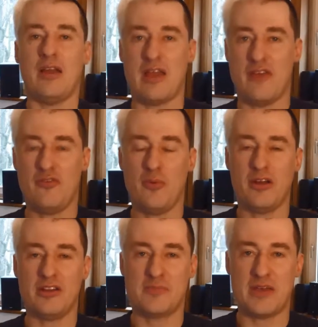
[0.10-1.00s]
Hey
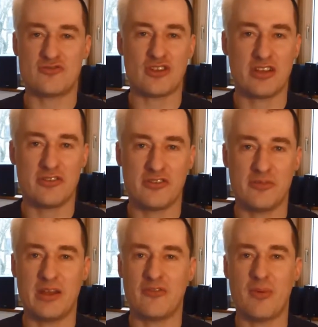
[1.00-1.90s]
everyone, it's Baze Djunkiii
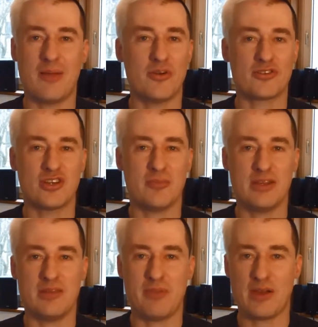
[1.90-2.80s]
transmitting from Hamburg,
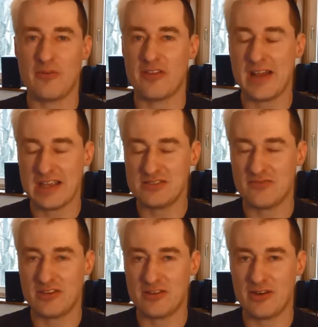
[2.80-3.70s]
Germany, back with the next
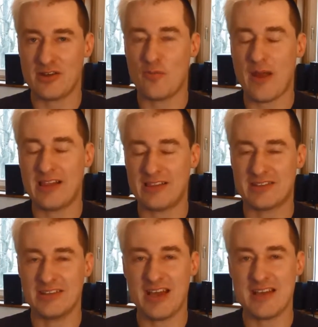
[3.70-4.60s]
video. And well,
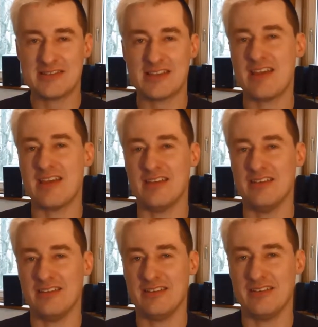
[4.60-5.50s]
did I say
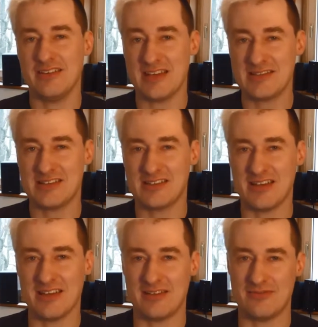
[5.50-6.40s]

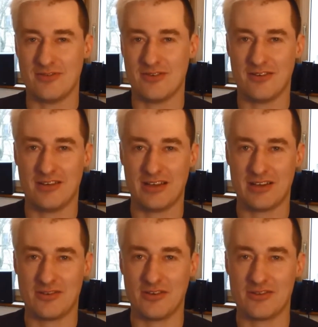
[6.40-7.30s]
yesterday or
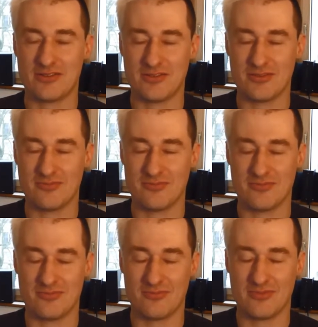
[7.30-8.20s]
like not
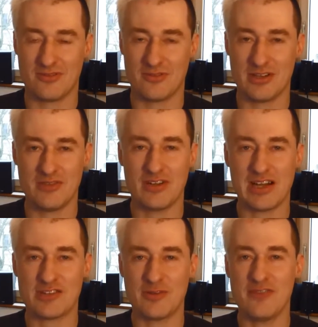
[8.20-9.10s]
not even
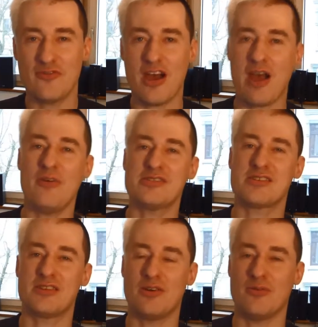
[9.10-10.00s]
like 24 hours
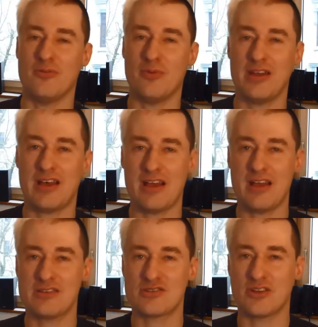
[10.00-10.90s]
ago when
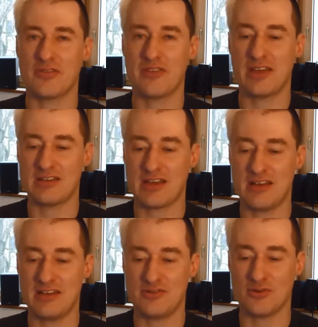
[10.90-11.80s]
I shot that
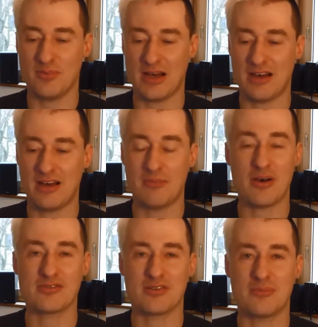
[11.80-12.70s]
Andi Toma
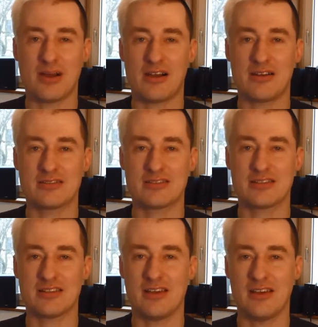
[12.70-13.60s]
Mouse on Mars
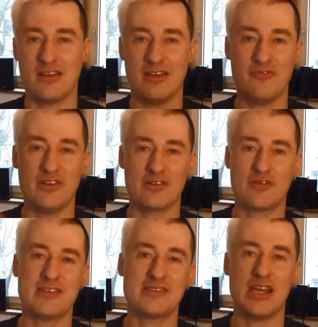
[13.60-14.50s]
uh, Infinite
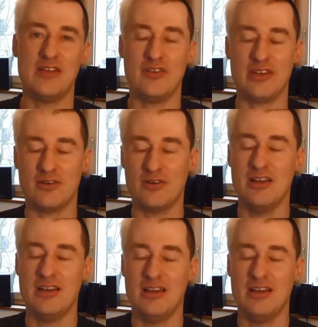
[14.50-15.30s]
Grayscale video,